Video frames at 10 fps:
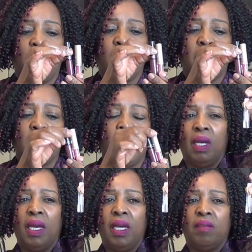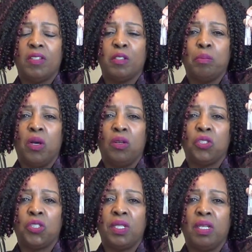well. I have a small
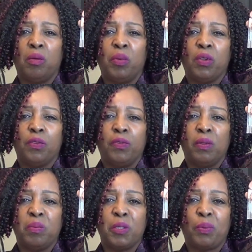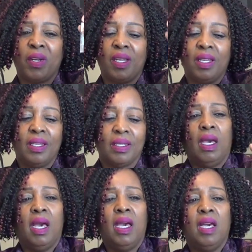Chanel perfume spray.
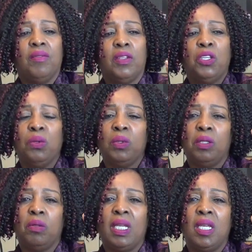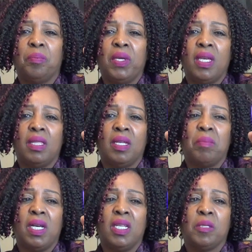I have a cute little ink pen that
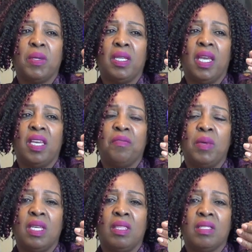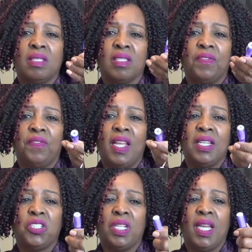my husband gave me, and this is a
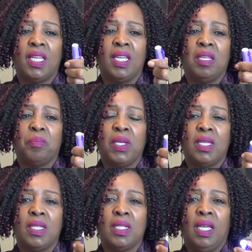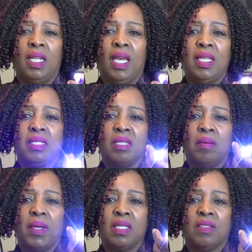flashlight ink pen. It lights
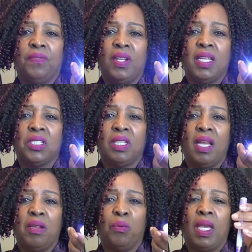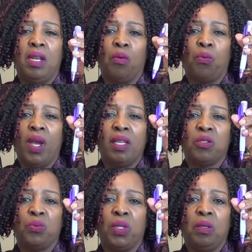up as a flashlight and it
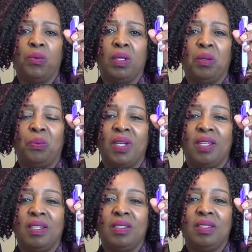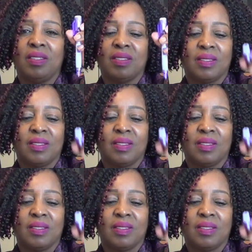writes really, really well.